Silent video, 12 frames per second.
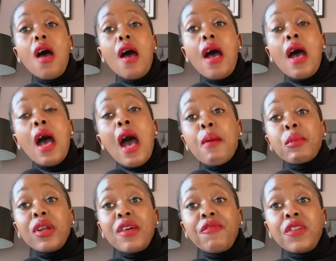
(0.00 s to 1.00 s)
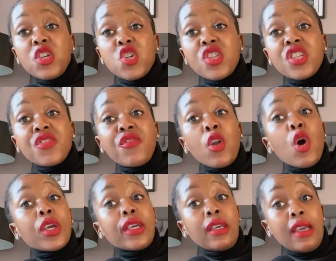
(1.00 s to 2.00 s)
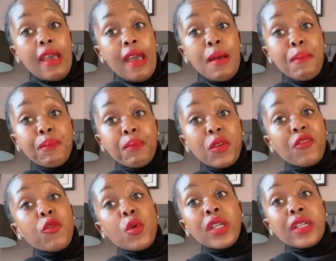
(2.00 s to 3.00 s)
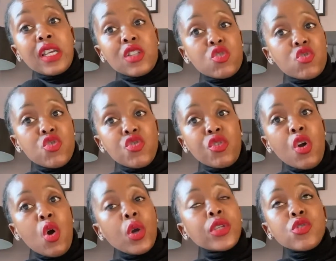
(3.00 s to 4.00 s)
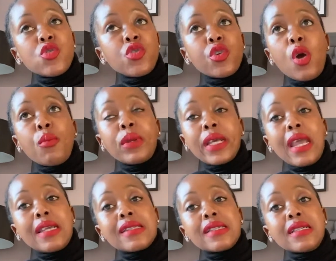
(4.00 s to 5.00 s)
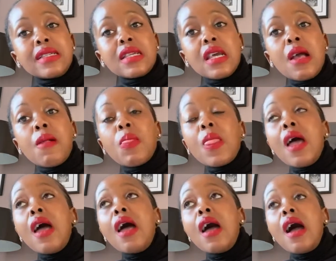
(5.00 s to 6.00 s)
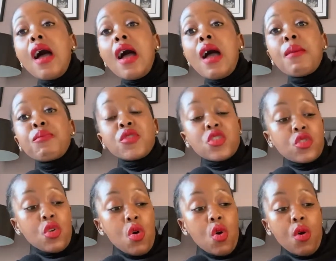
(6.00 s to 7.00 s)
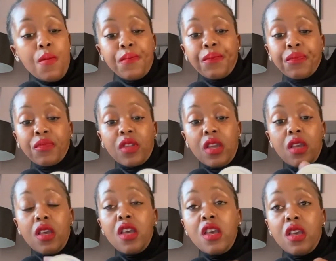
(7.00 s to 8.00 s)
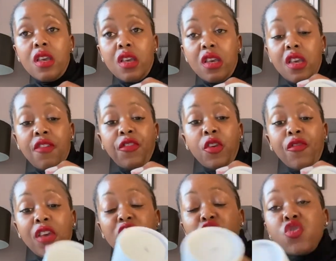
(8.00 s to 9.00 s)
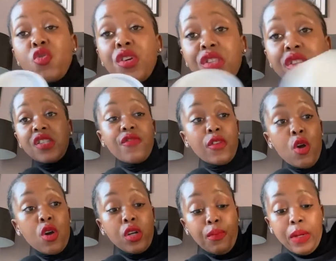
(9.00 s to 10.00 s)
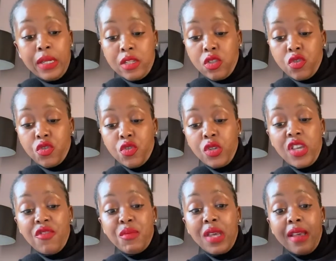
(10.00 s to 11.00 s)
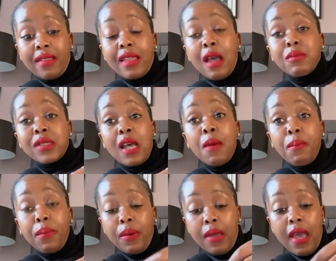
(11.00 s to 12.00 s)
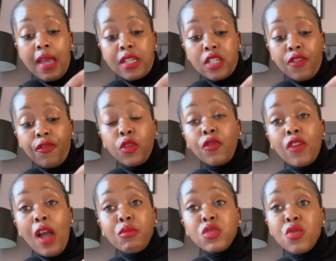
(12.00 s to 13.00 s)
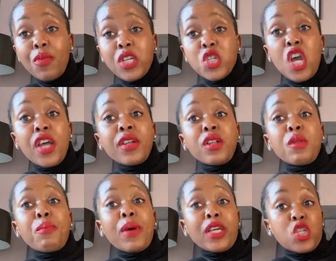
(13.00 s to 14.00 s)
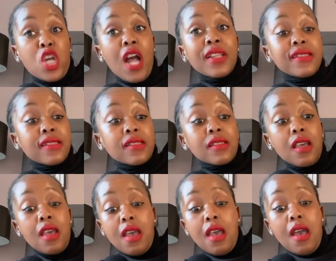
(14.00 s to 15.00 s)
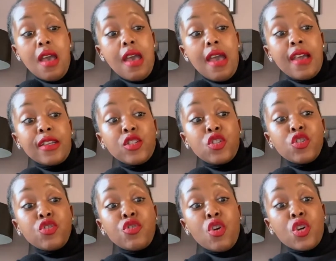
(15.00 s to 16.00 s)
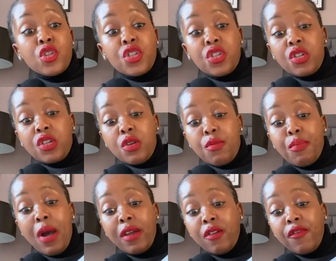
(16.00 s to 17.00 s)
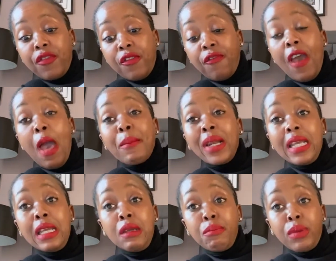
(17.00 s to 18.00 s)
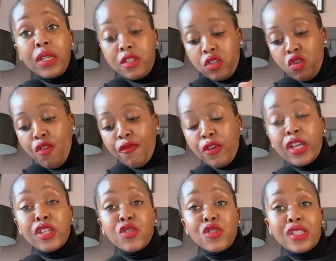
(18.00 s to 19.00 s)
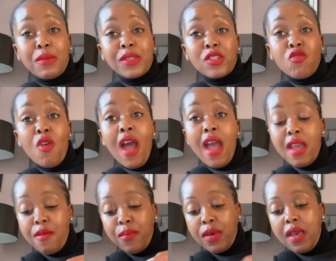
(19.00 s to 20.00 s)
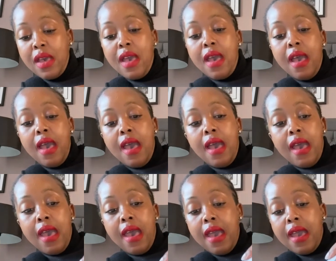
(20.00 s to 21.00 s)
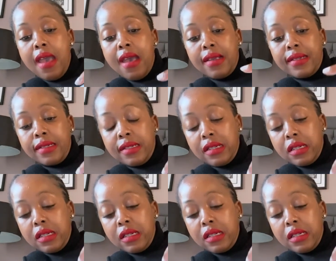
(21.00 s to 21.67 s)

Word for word: uh, i'm gonna finish this vlog here before it gets too long and too complicated um, so if you've enjoyed vlog, please do give me a thumbs up. And if you've come to my channel by chance and you're not part of the family, please don't forget to subscribe. And